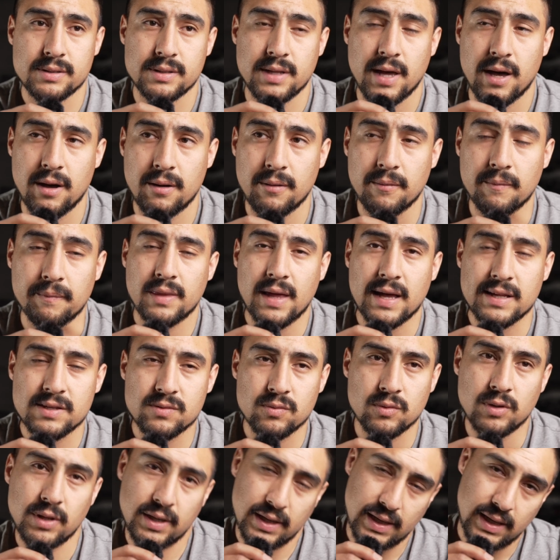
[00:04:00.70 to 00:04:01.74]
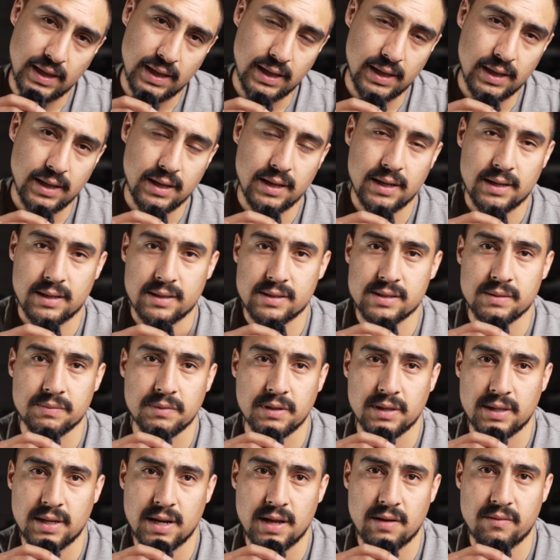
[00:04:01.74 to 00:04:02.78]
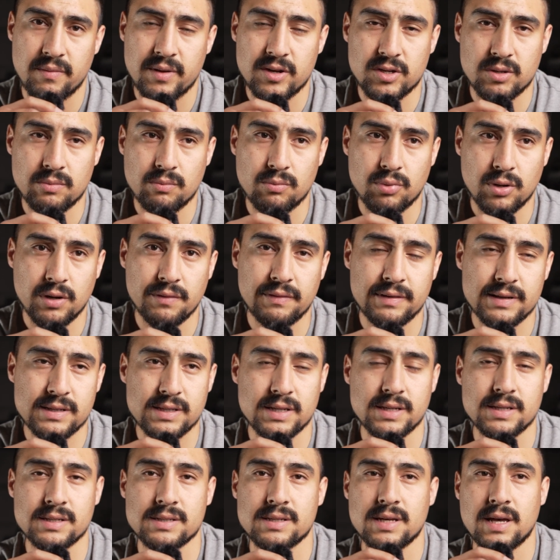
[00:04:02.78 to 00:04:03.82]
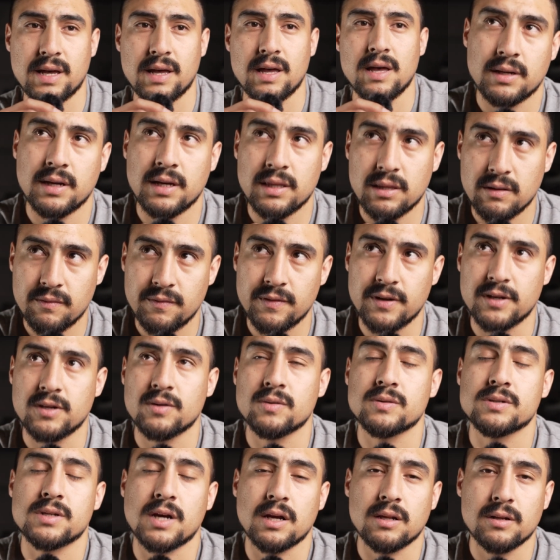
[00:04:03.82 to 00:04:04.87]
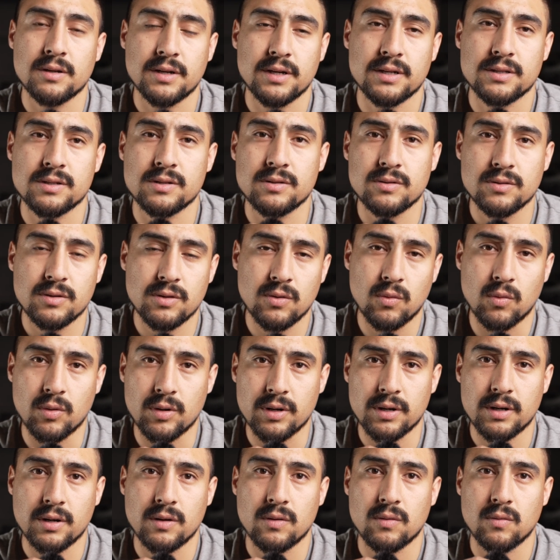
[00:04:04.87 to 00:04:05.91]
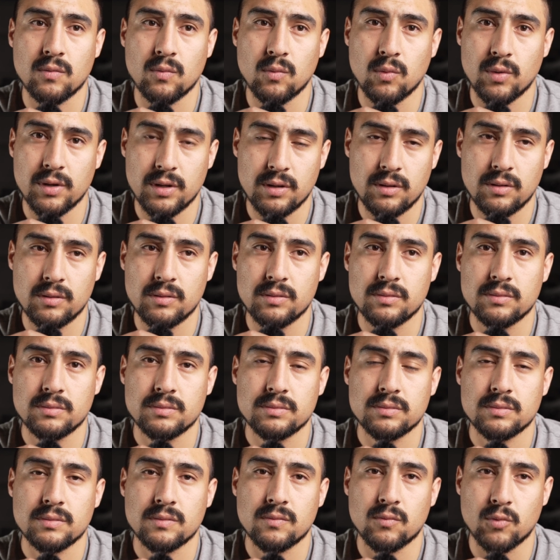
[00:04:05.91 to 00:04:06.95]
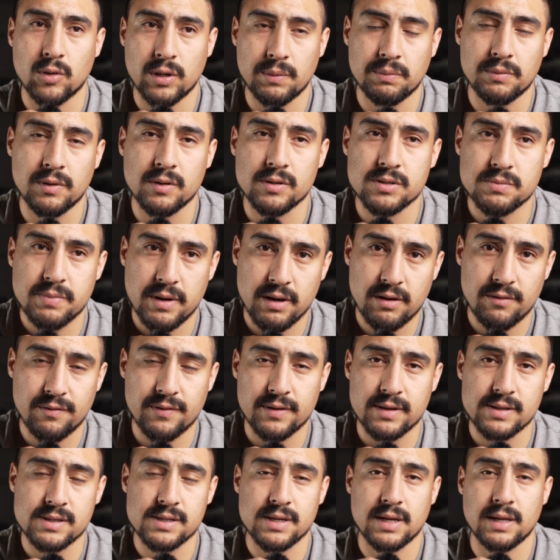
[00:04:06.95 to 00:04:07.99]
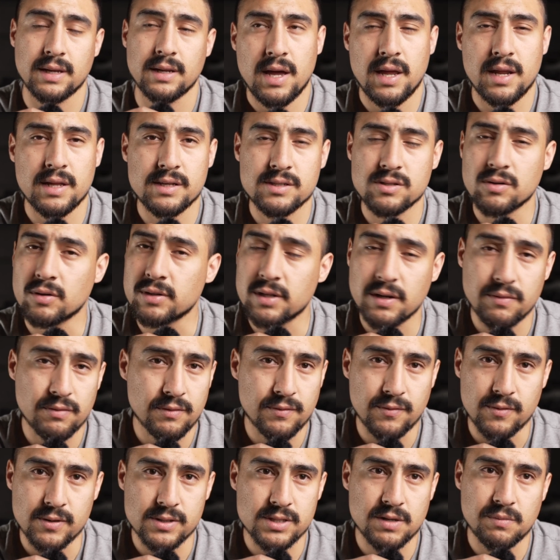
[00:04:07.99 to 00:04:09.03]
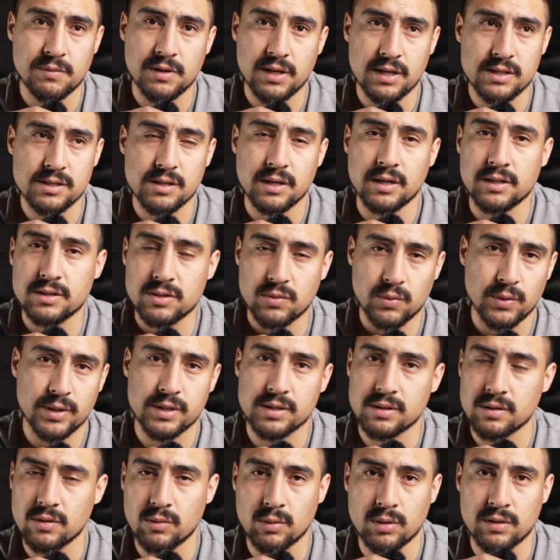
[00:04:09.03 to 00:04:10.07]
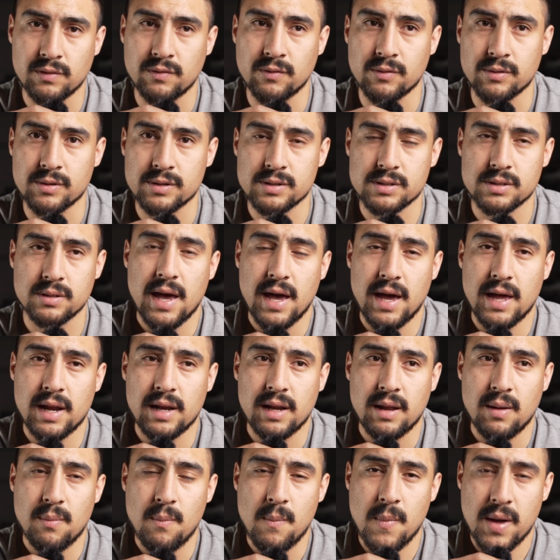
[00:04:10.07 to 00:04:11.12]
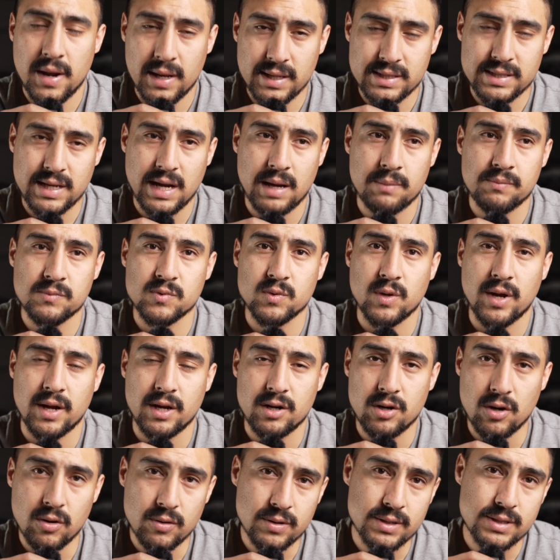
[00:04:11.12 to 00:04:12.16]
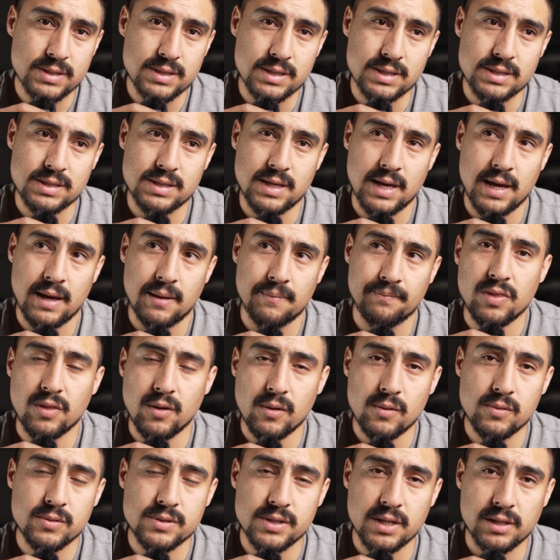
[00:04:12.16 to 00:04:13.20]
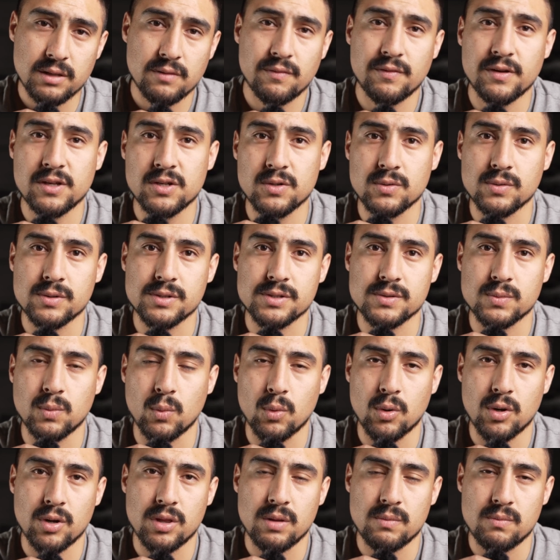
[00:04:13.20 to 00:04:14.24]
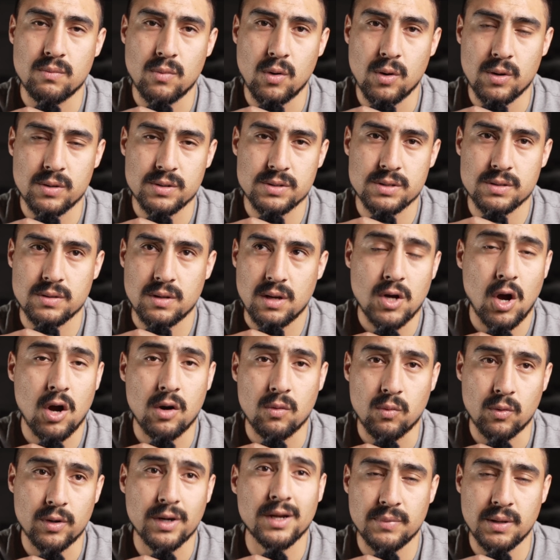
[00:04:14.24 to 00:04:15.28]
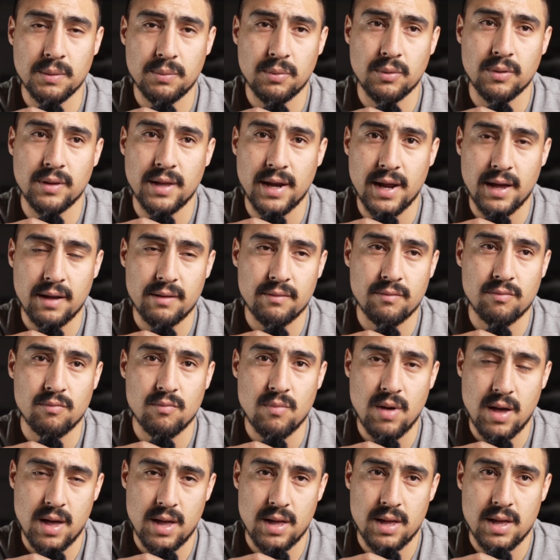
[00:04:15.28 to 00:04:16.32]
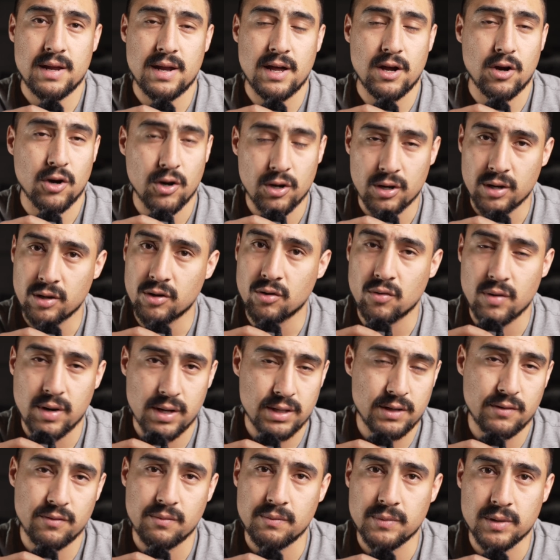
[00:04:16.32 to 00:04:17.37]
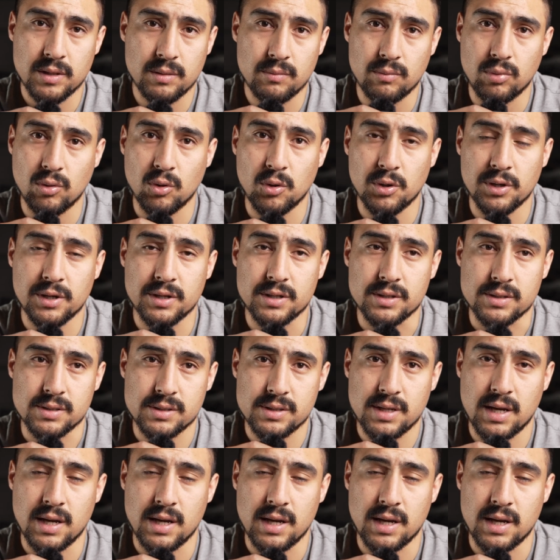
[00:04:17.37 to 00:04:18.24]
Now, that's really key, and something that I mentioned previously is that the individuals that are looking to do the work will reap those benefits. And it's no different for someone that's looking to reenter the workforce. And many times what I notice is that those individuals were the most hardworking people that I've met. And I heard it directly from the employers.